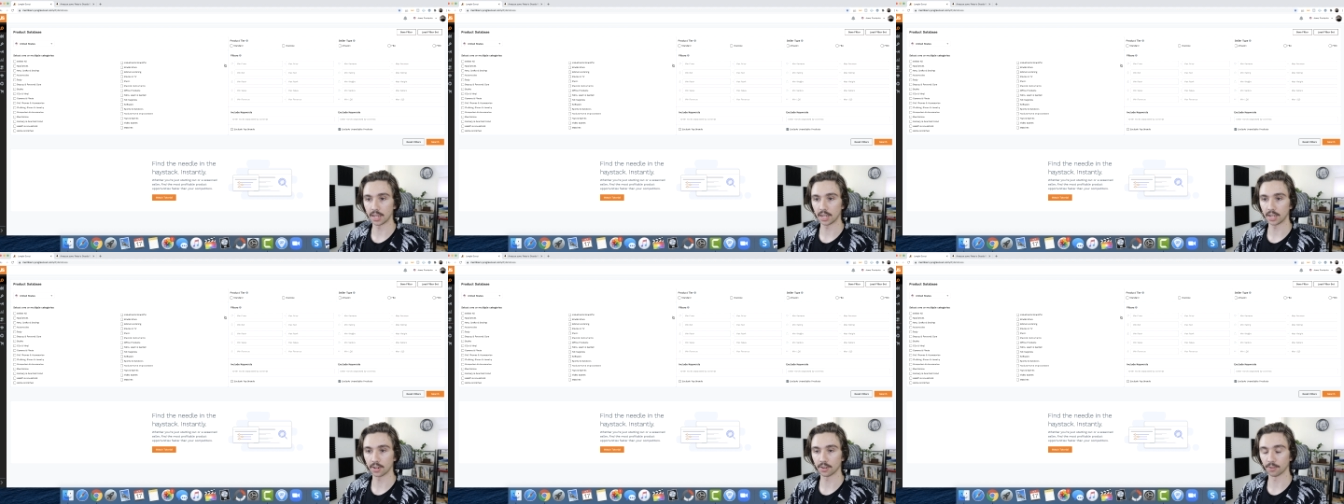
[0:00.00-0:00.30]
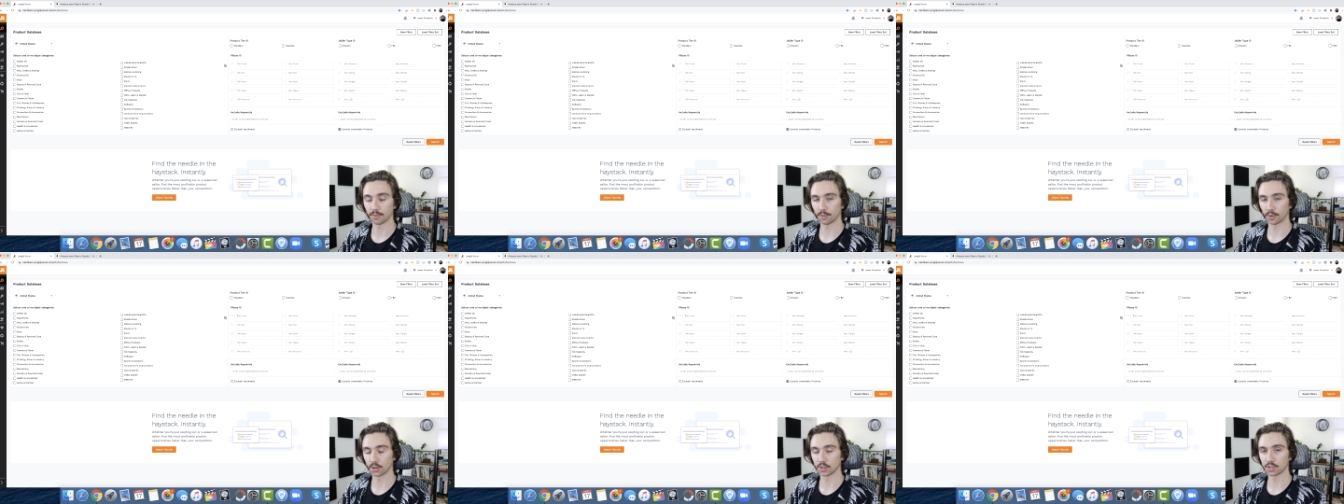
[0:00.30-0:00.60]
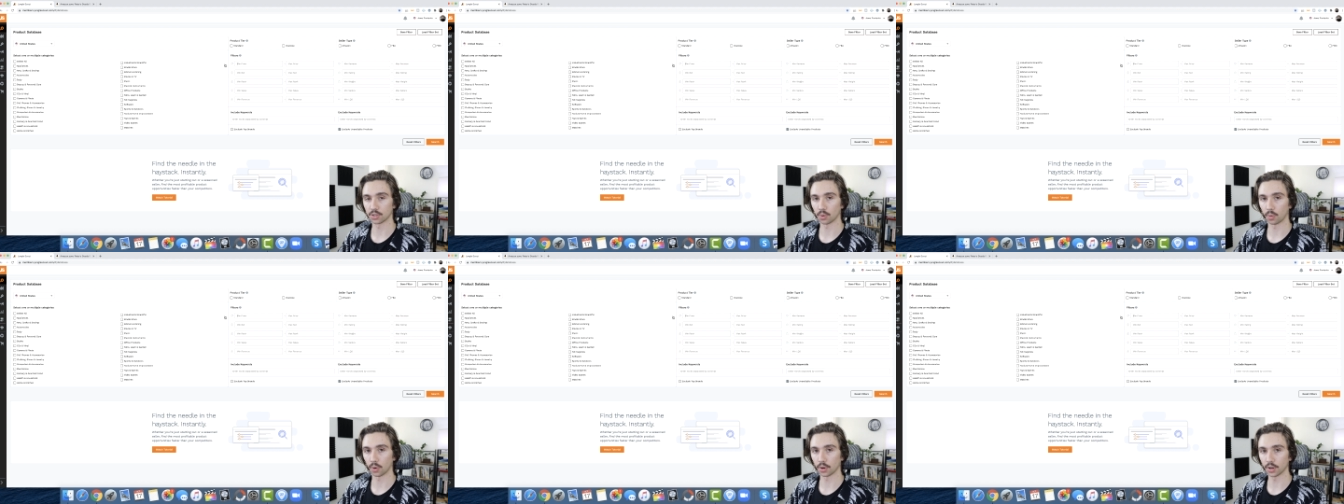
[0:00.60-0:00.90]
make your
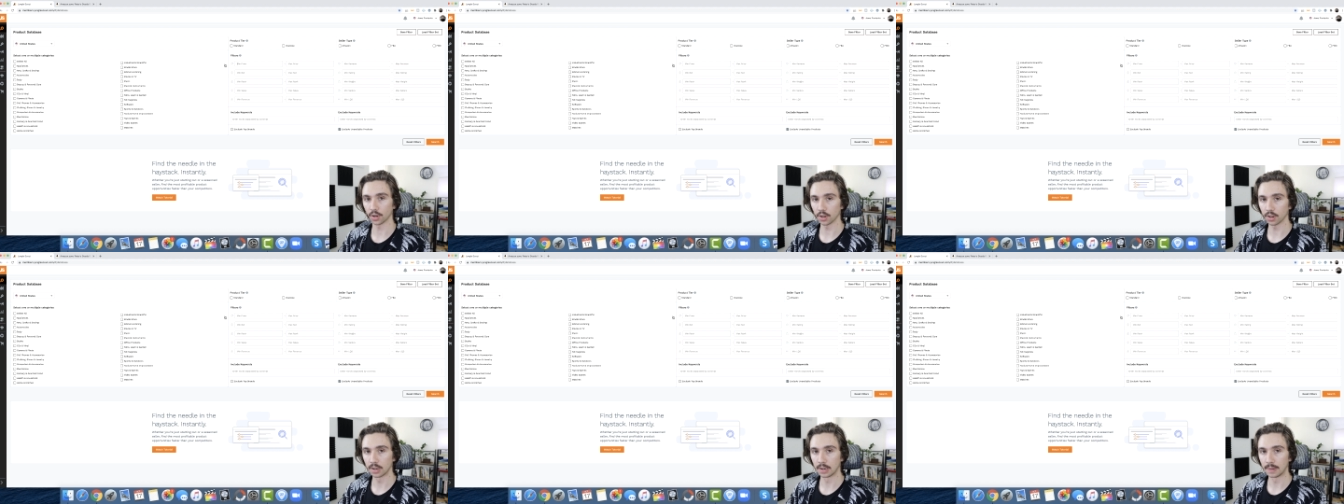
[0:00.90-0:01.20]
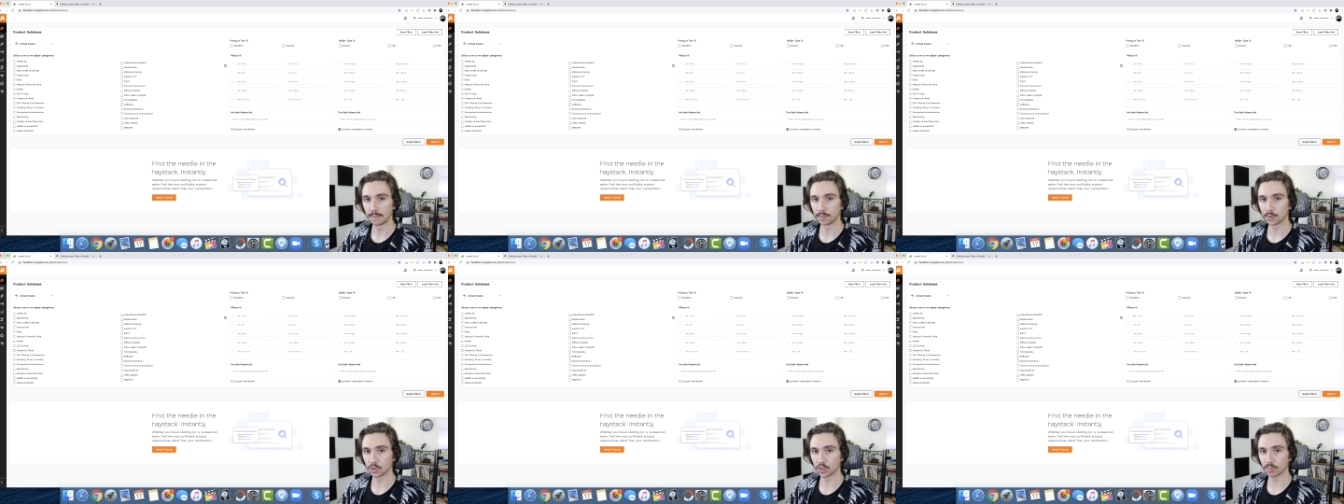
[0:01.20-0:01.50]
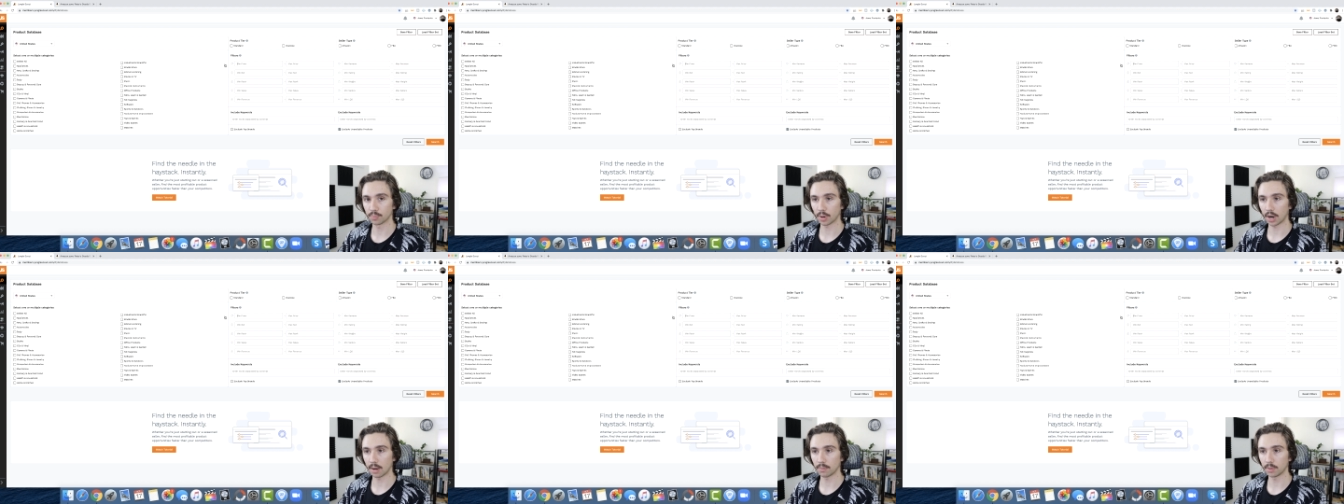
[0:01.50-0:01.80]
first order, you
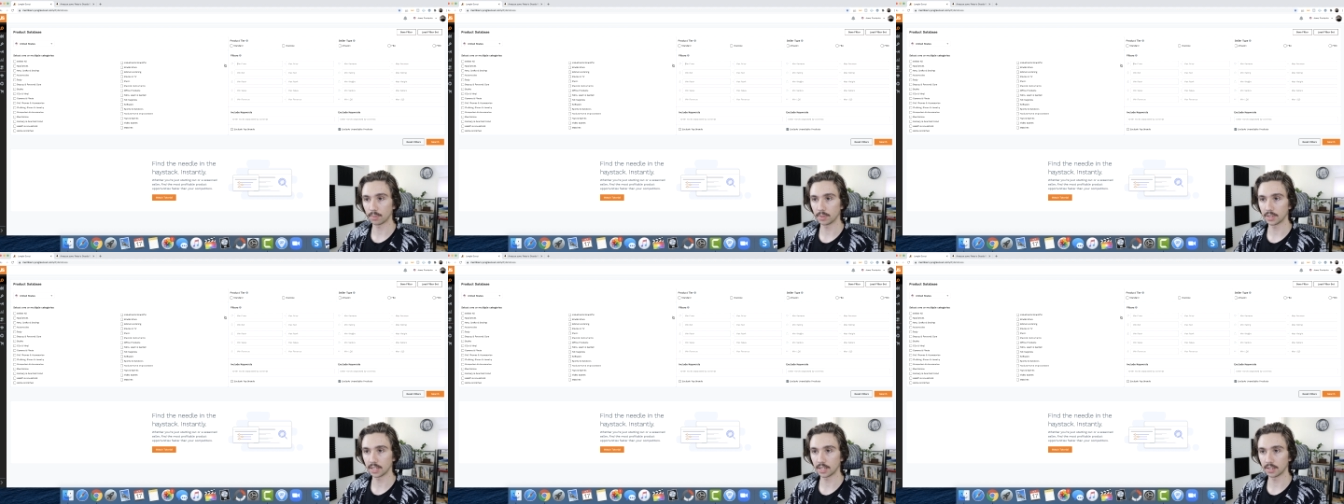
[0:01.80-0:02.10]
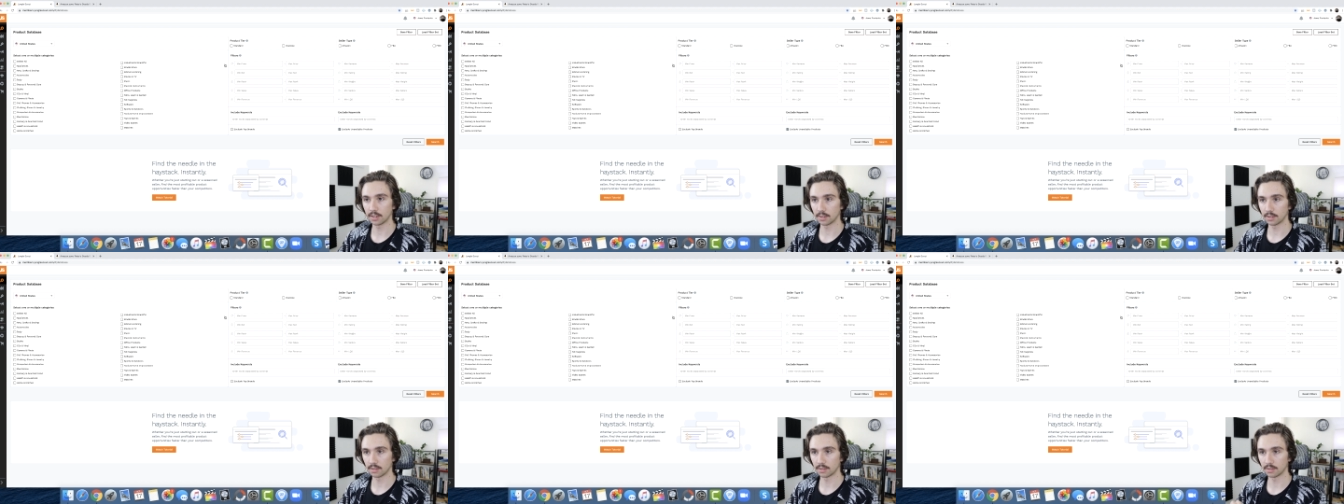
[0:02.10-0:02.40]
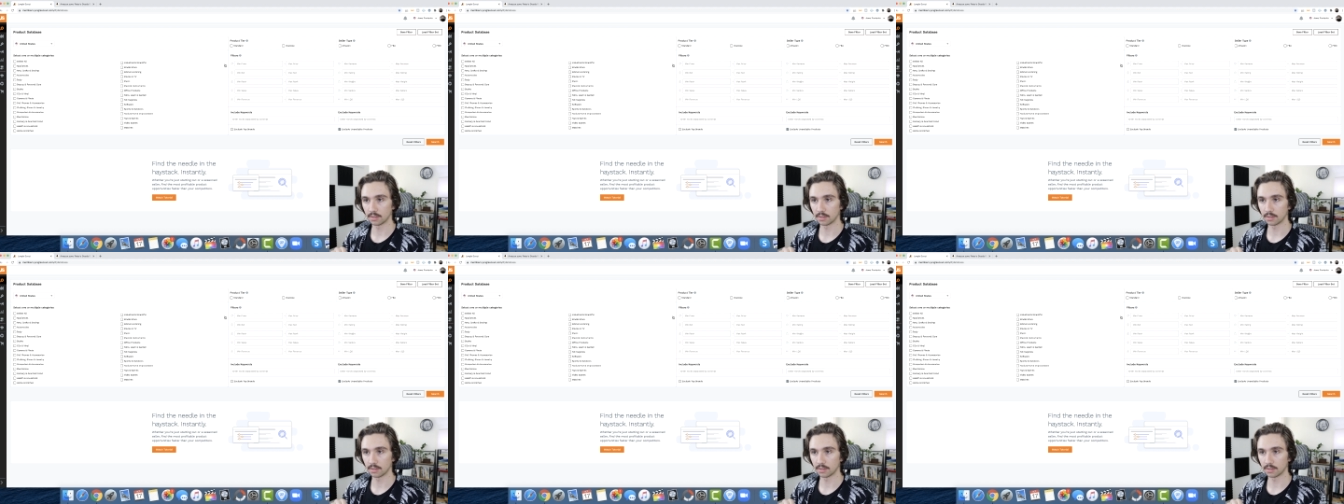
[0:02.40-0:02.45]
should probably